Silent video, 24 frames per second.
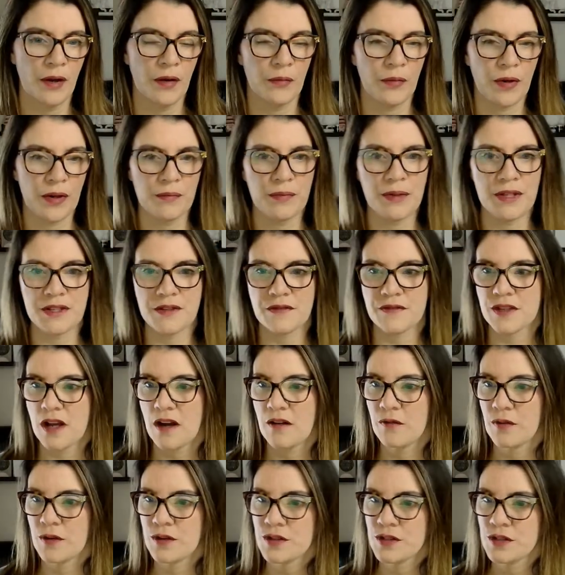one piece of
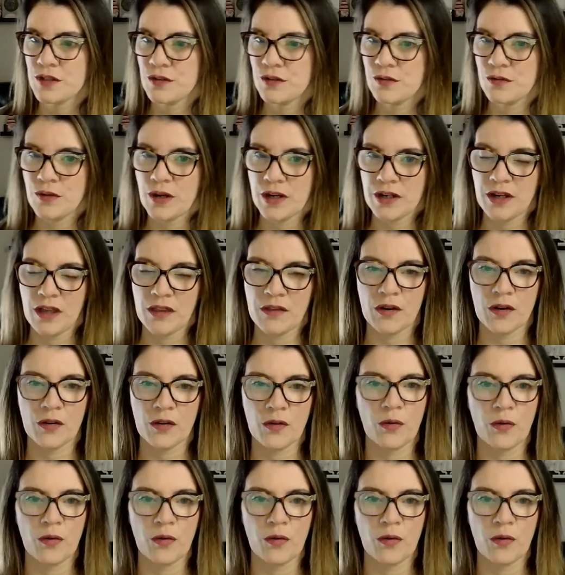software to another,